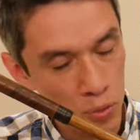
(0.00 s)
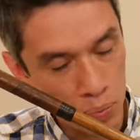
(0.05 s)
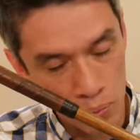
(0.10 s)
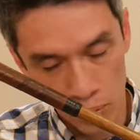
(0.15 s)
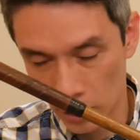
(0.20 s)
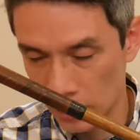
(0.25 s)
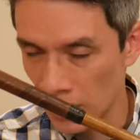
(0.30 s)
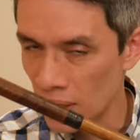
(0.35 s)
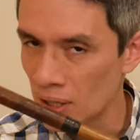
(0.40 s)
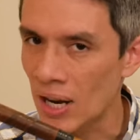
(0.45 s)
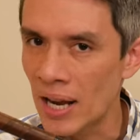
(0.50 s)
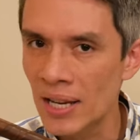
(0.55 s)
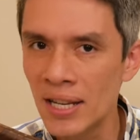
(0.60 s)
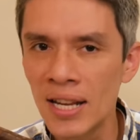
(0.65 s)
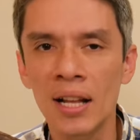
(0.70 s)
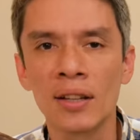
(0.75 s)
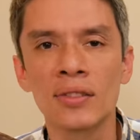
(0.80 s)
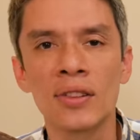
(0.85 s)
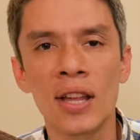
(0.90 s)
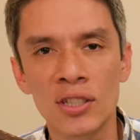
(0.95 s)
Brilliant
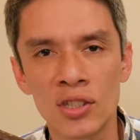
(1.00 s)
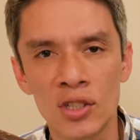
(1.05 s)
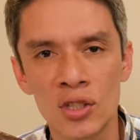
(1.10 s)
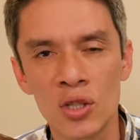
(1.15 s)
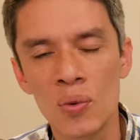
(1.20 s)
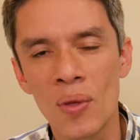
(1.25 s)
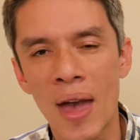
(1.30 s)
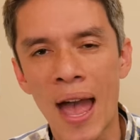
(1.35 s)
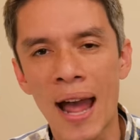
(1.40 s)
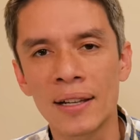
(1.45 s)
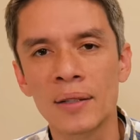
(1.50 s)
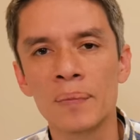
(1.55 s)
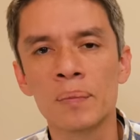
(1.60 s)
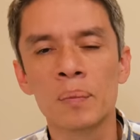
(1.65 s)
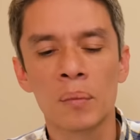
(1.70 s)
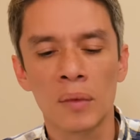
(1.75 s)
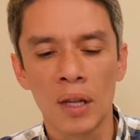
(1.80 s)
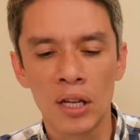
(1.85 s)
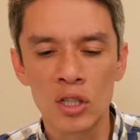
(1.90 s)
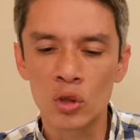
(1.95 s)
idea. Let's do that.
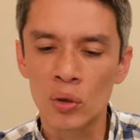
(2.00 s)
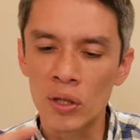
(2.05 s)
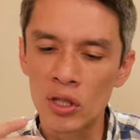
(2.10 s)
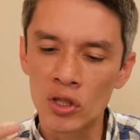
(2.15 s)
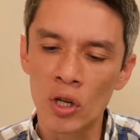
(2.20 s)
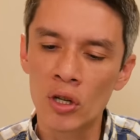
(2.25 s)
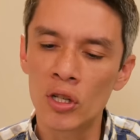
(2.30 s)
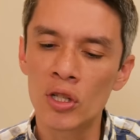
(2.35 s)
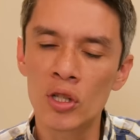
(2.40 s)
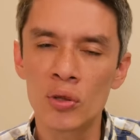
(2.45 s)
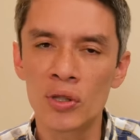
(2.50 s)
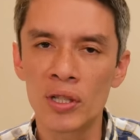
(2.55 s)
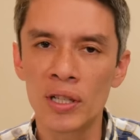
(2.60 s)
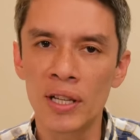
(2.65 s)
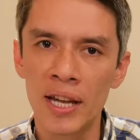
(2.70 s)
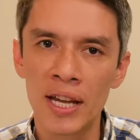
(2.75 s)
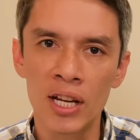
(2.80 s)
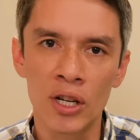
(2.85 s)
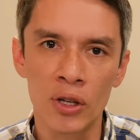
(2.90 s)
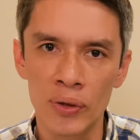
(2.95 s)
And so they started using
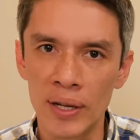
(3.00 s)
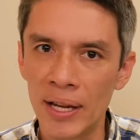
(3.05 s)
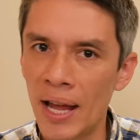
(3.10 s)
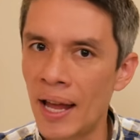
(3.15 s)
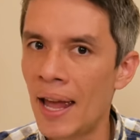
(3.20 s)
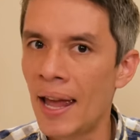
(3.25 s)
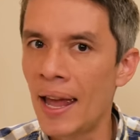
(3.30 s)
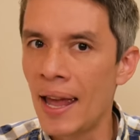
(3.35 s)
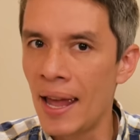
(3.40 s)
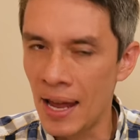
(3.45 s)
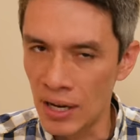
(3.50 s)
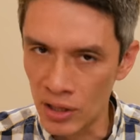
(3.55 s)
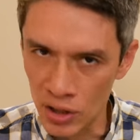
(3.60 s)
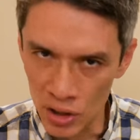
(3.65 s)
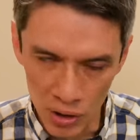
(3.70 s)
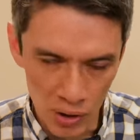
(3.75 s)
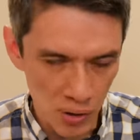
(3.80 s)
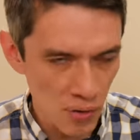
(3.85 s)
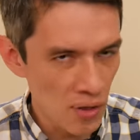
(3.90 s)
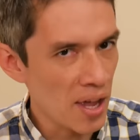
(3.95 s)
hickory.
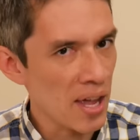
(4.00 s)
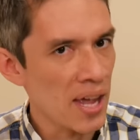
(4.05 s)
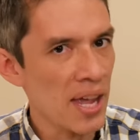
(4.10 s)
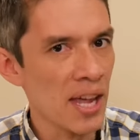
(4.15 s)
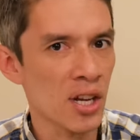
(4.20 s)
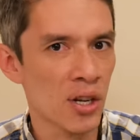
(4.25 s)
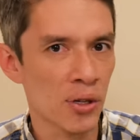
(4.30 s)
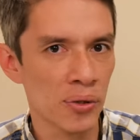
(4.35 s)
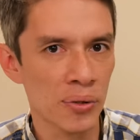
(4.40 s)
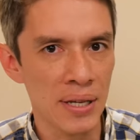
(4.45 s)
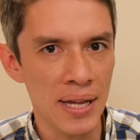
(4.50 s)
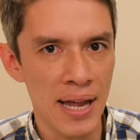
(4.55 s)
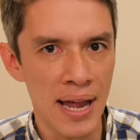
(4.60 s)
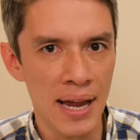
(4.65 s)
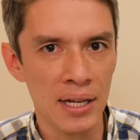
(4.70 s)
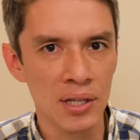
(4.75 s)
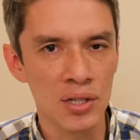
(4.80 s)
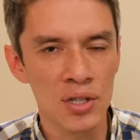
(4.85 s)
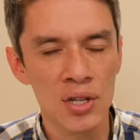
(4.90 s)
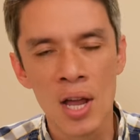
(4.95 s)
Enter the hickory
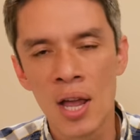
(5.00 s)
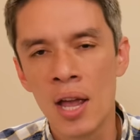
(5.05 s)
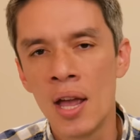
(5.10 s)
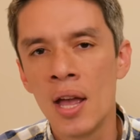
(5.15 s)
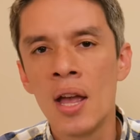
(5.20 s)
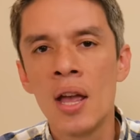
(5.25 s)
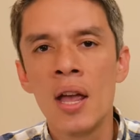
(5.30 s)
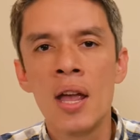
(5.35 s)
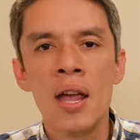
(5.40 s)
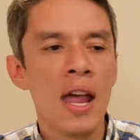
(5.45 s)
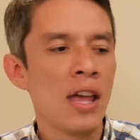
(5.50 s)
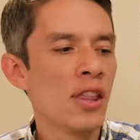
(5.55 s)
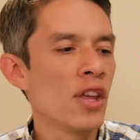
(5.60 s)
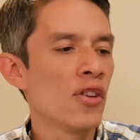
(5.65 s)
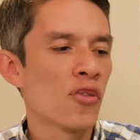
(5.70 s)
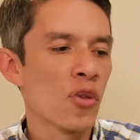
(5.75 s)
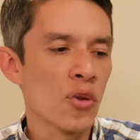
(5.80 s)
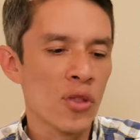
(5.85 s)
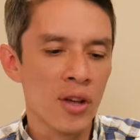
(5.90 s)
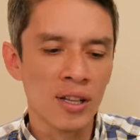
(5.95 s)
age. And
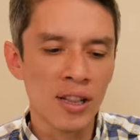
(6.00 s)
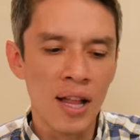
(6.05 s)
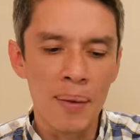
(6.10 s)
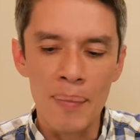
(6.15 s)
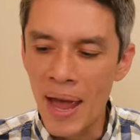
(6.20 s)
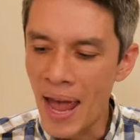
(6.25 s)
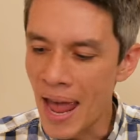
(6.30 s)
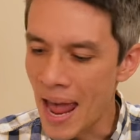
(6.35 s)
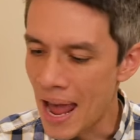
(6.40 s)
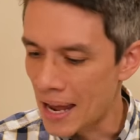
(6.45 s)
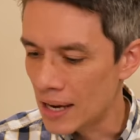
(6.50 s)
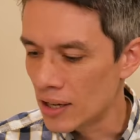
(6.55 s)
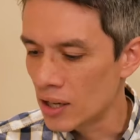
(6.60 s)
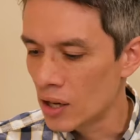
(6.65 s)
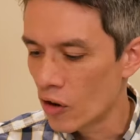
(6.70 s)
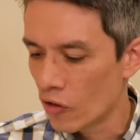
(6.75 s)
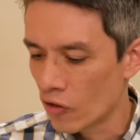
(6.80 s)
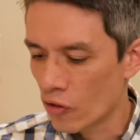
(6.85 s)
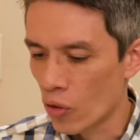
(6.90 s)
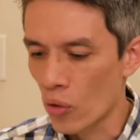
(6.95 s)
then for the club head,
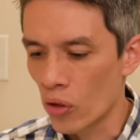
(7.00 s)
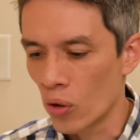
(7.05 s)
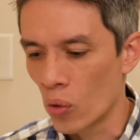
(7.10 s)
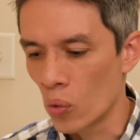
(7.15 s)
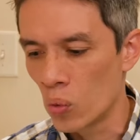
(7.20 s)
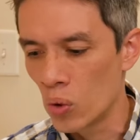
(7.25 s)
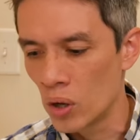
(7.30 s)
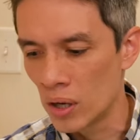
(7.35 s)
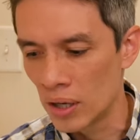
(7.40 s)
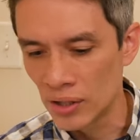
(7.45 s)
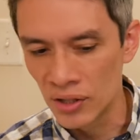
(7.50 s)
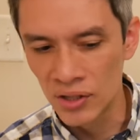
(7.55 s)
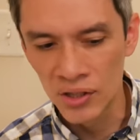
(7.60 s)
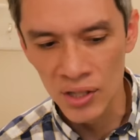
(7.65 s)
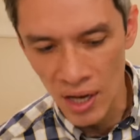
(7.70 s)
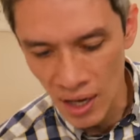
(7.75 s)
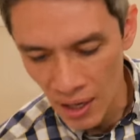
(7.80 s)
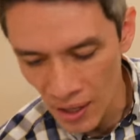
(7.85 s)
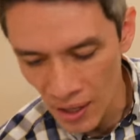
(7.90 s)
for the woods,